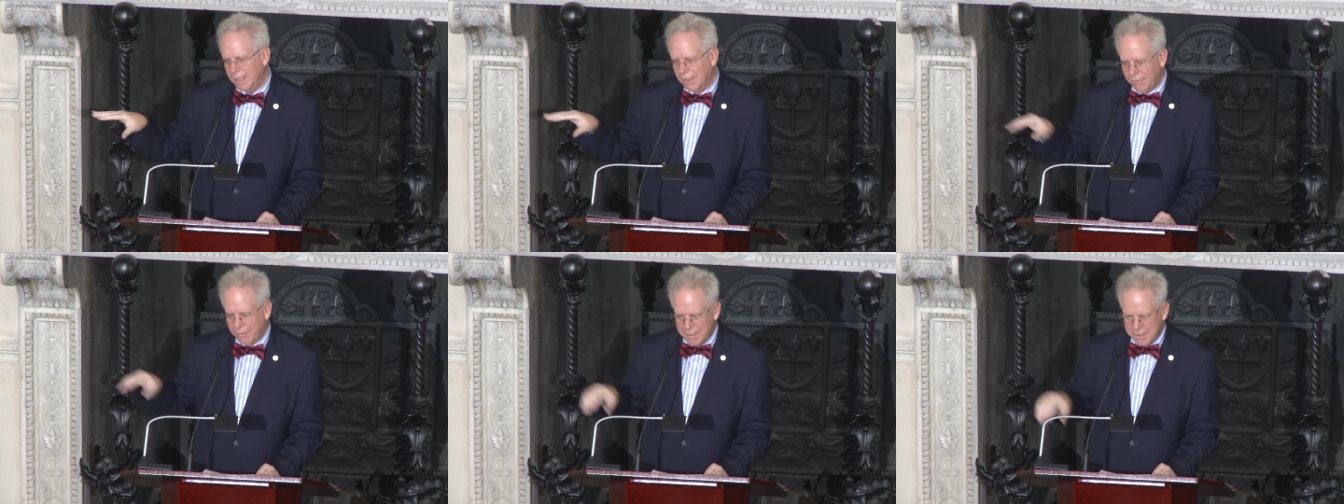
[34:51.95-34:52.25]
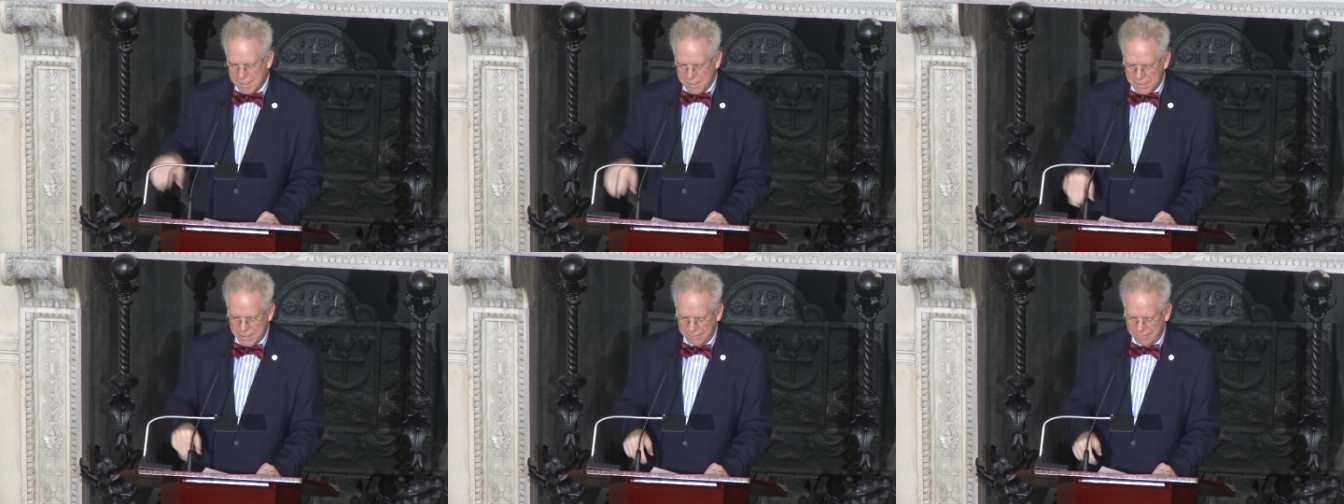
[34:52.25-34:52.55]
of the
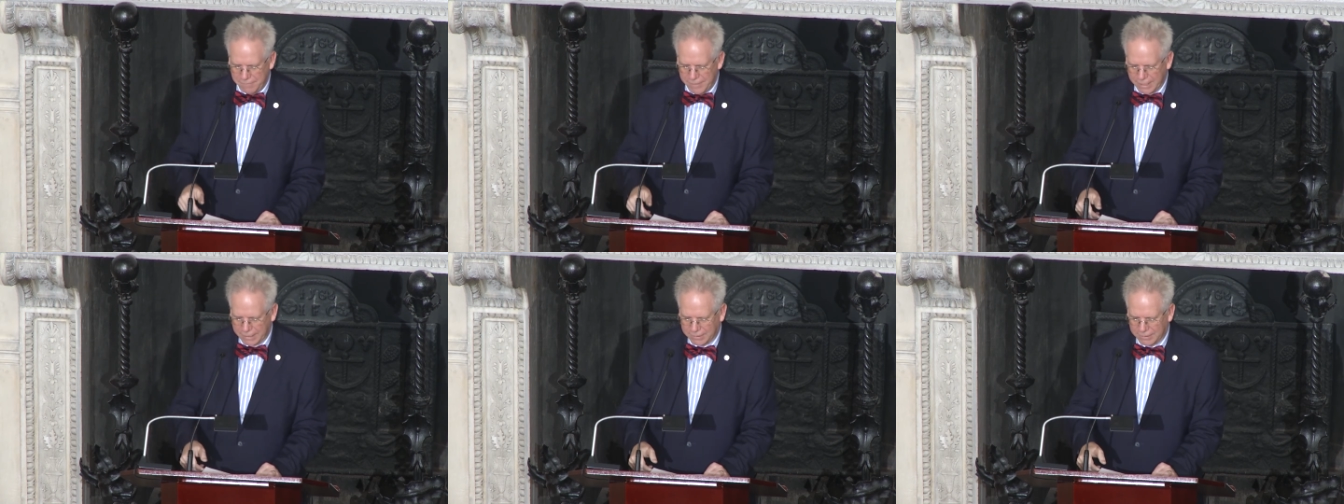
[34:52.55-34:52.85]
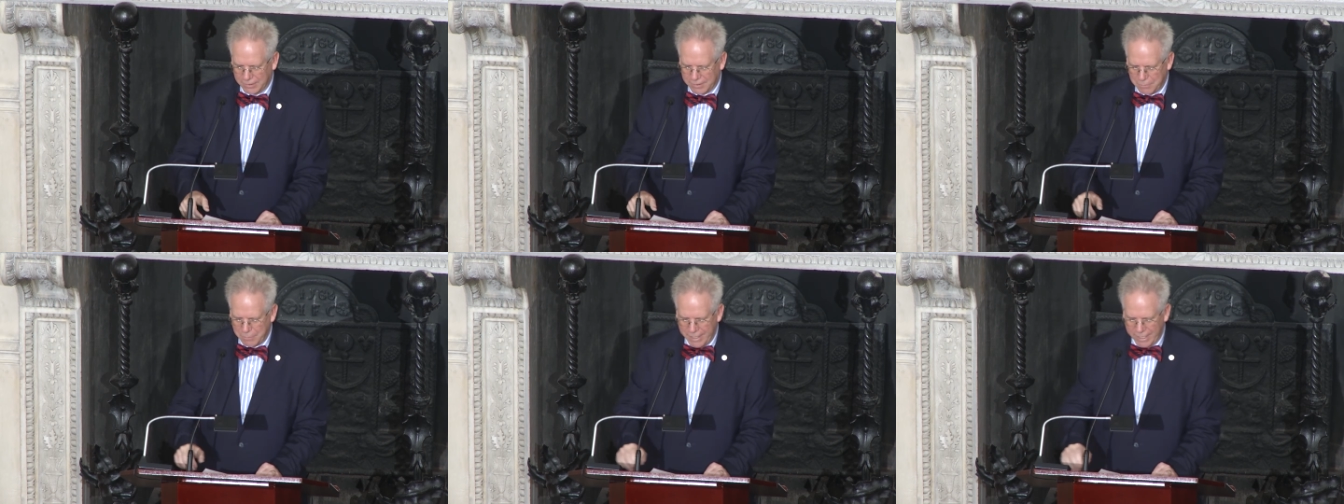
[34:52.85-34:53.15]

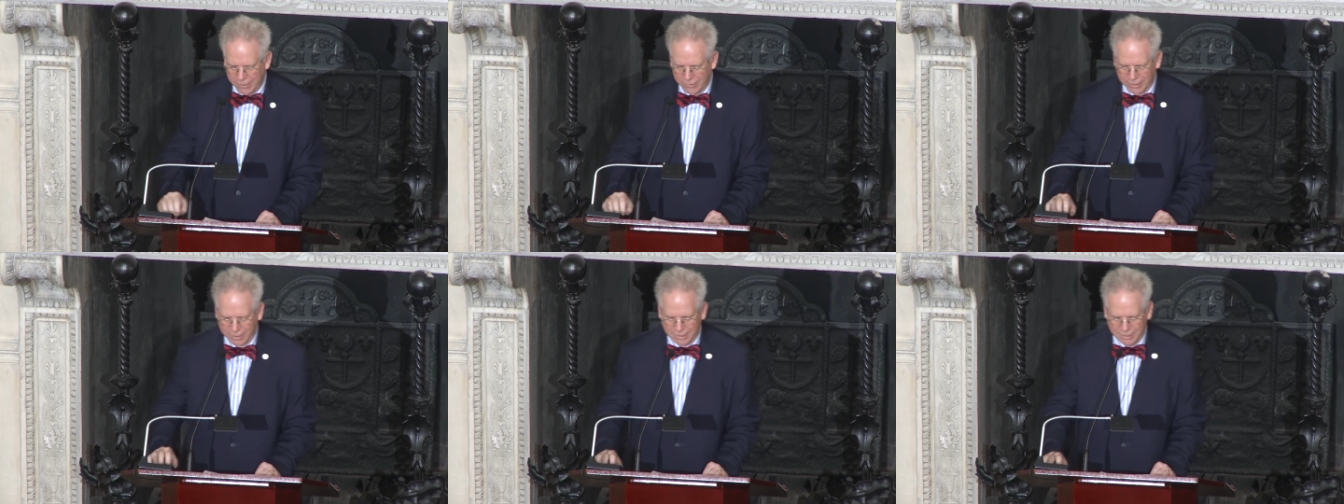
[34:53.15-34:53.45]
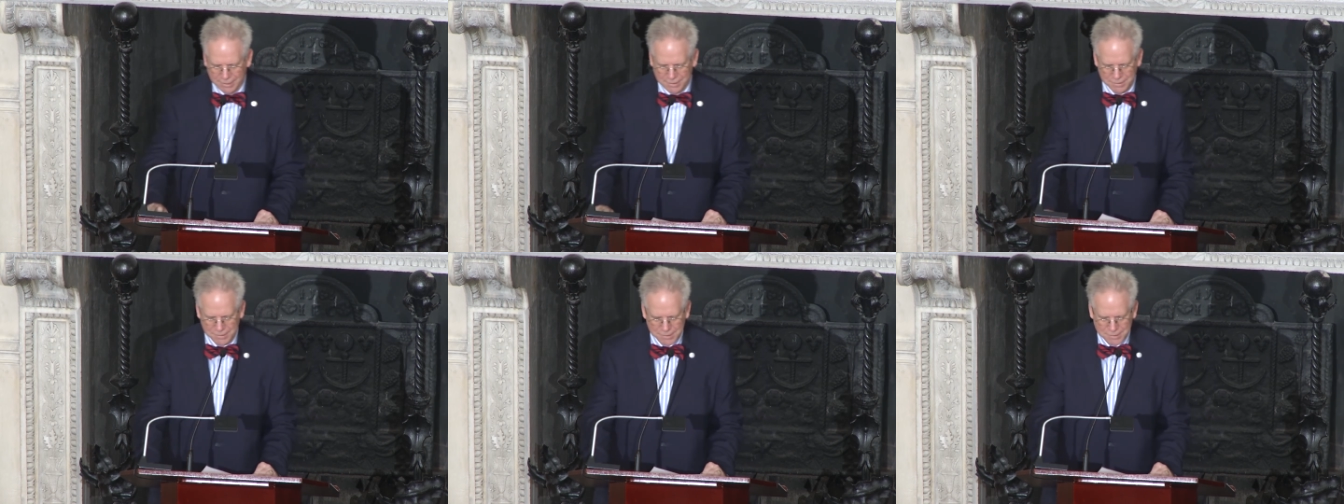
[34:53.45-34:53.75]
disaffected
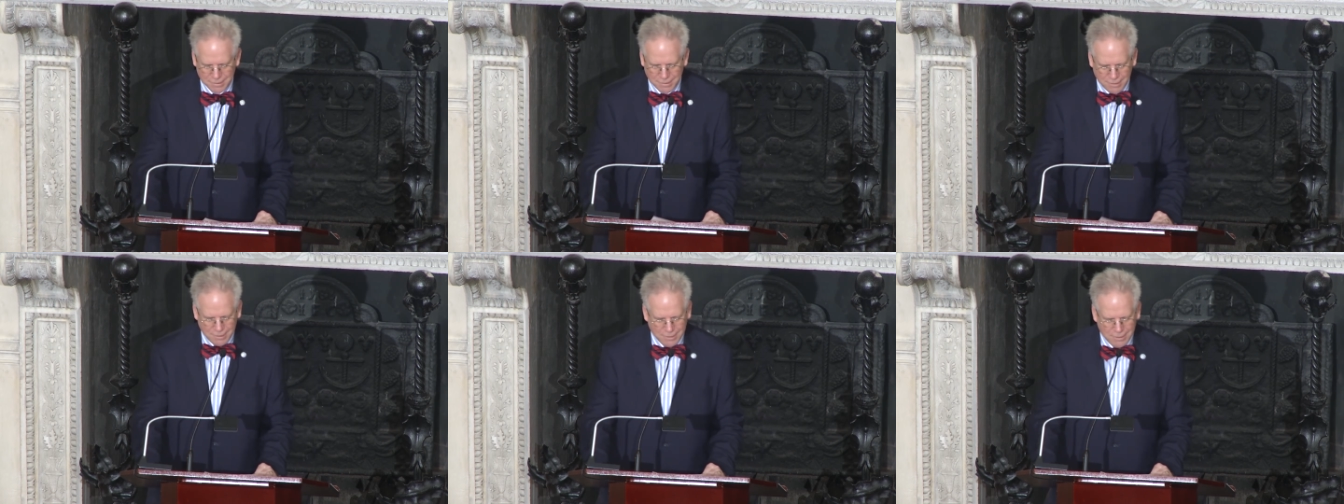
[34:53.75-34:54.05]
Americans.